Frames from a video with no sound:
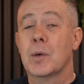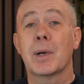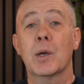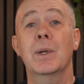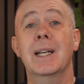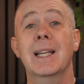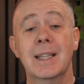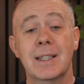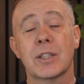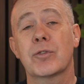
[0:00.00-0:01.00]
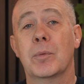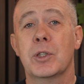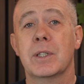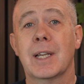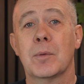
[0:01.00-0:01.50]
but I will link in the
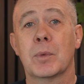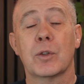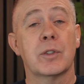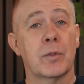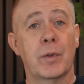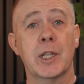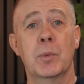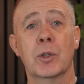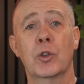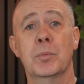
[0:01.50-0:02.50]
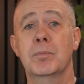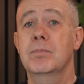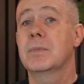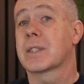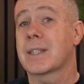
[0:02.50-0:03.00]
description down below to the Facebook group,
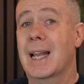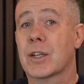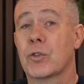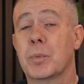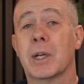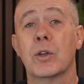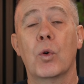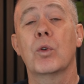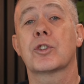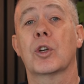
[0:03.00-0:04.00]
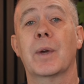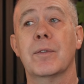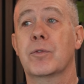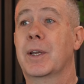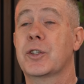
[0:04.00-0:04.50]
the Slack group, and also
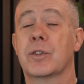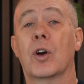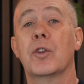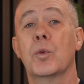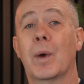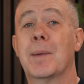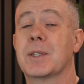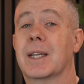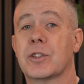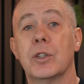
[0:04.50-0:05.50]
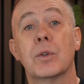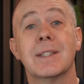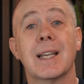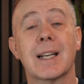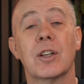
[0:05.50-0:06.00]
information on the website so you can
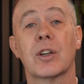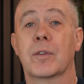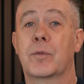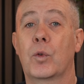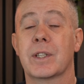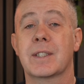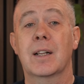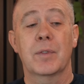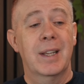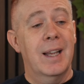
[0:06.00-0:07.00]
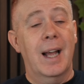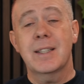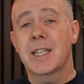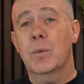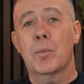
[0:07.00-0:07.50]
take a look for yourself
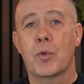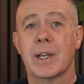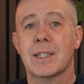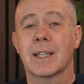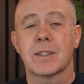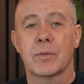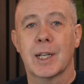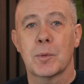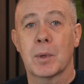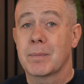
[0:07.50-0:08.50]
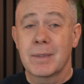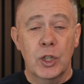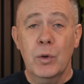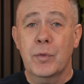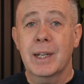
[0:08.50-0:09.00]
and see what pricing is available.
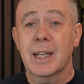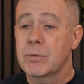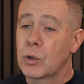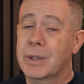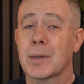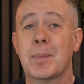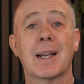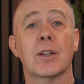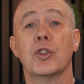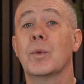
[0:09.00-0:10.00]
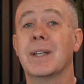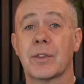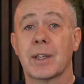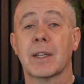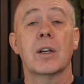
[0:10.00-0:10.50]
No affiliate, no kickback, no
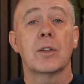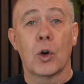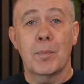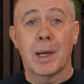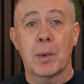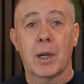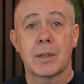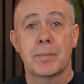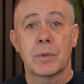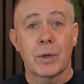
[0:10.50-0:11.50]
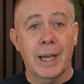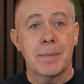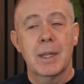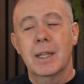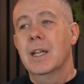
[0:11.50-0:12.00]
nothing on my part.
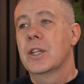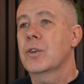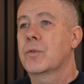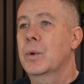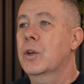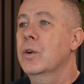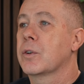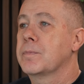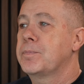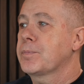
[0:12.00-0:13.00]
Okay, so if we go on.